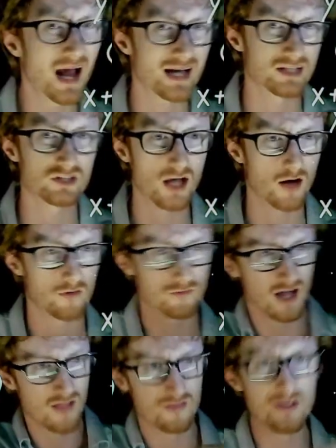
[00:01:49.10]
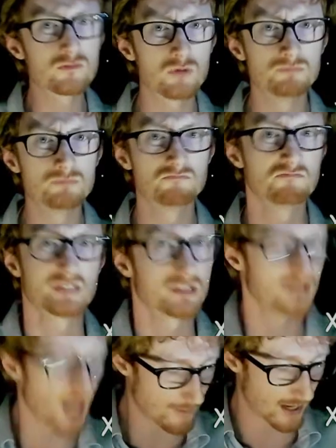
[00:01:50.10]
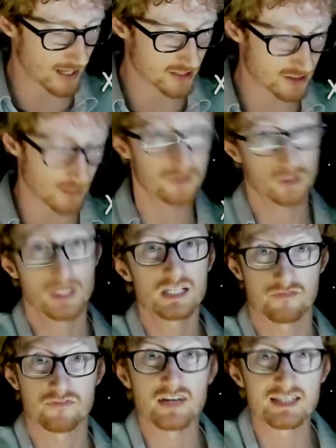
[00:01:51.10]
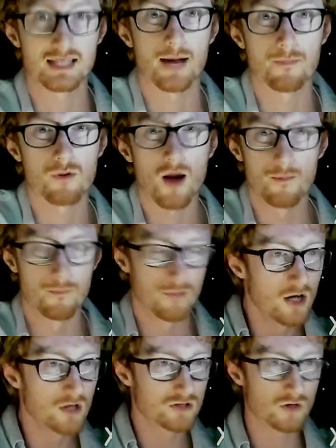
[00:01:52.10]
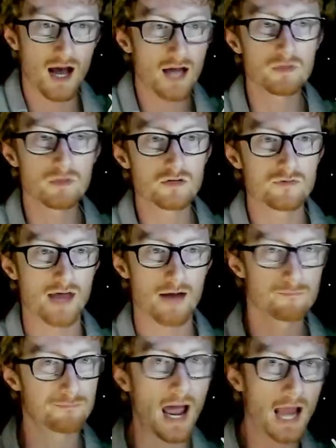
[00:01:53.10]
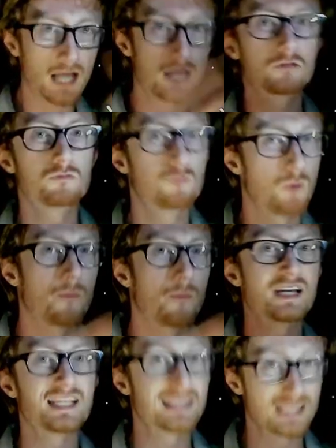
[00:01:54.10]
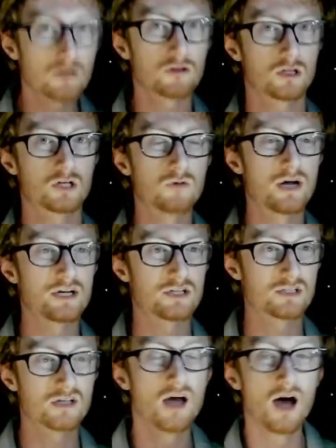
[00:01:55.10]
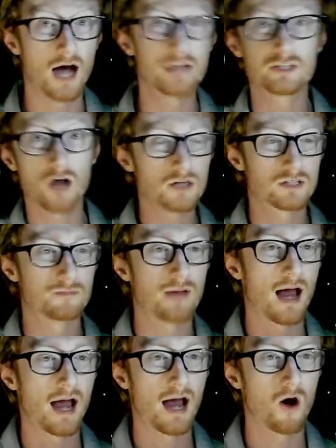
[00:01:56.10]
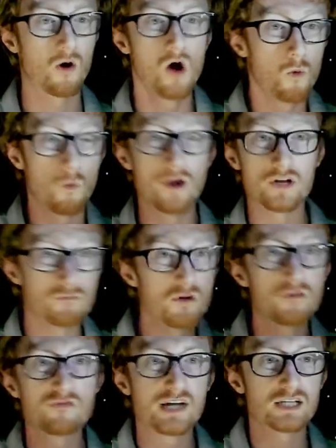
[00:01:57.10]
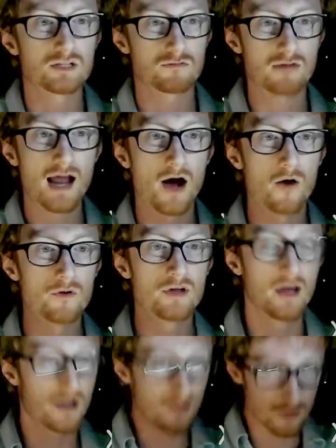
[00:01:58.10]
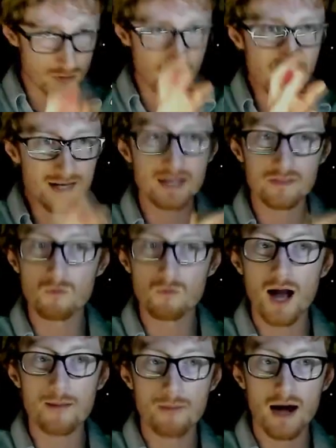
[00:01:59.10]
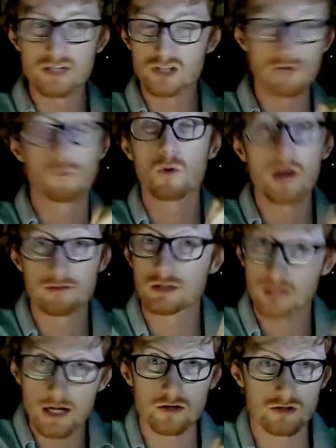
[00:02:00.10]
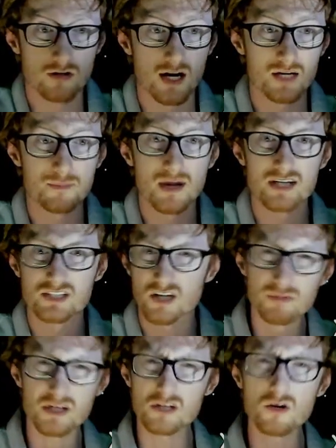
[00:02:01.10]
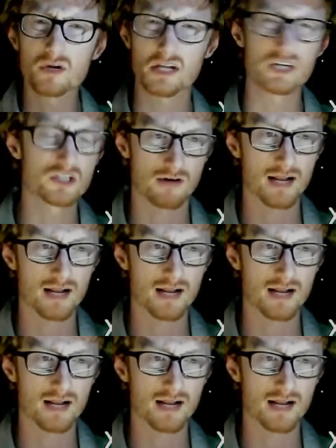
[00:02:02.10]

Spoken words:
itself. This one, it's not by itself. So let's fix that problem. So how do we do that? Back to when we did literal equations, I talked about how when you move things around, you're trying to get the y by itself or whatever letter you're trying to get by itself, but you don't get a straight